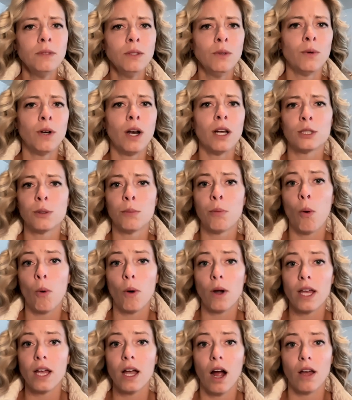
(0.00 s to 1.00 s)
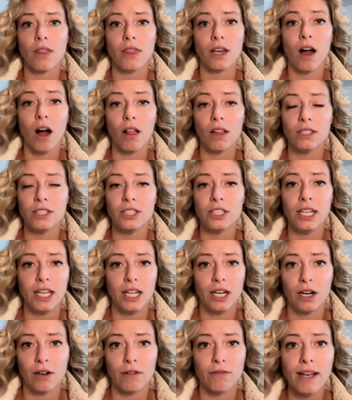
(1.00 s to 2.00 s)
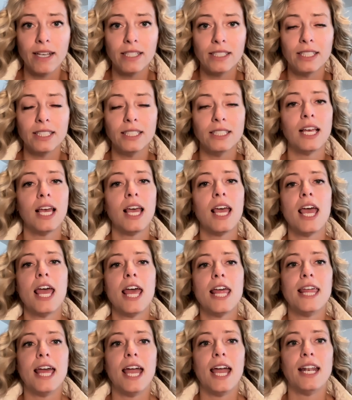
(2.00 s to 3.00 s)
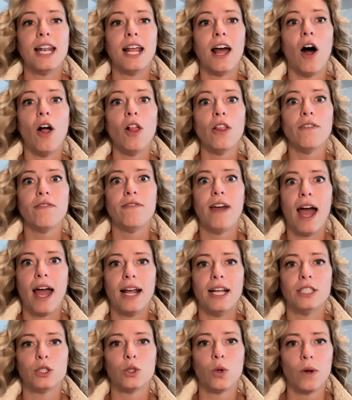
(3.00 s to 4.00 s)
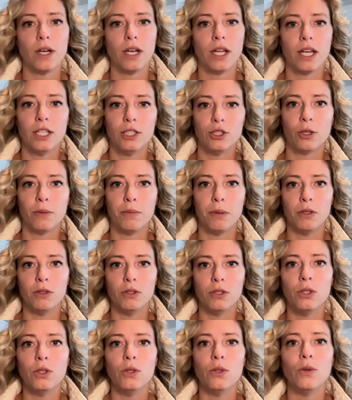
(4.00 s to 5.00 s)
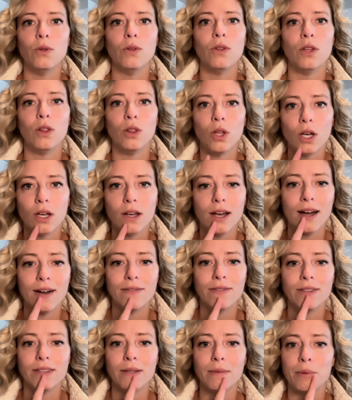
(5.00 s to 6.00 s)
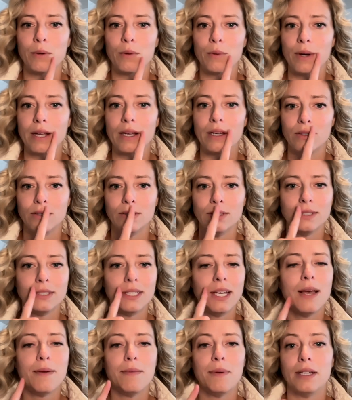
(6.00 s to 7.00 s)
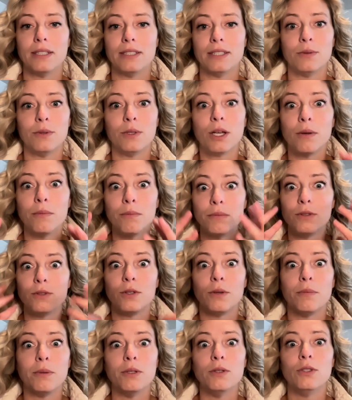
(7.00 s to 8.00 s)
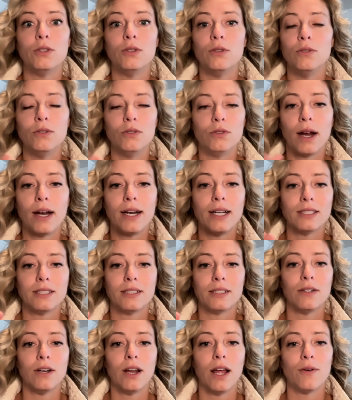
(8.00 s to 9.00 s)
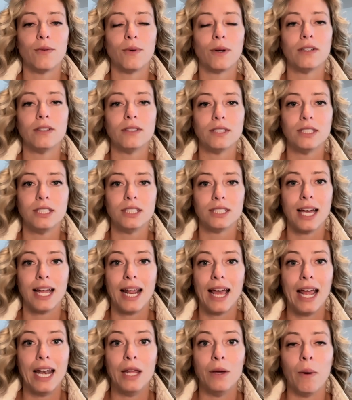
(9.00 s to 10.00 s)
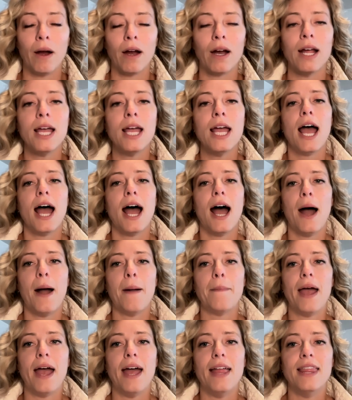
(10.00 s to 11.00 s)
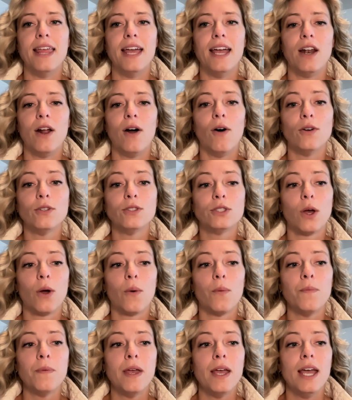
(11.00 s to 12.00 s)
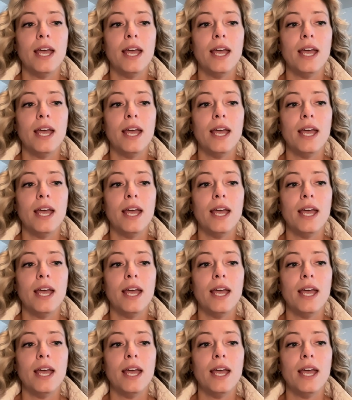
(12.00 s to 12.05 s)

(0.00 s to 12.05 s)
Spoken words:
we're not supporting the collagen in our faces, then all of that is going to contribute to the look of lip wrinkles because it will contribute to dryness and wrinkles just kind of anywhere. And then also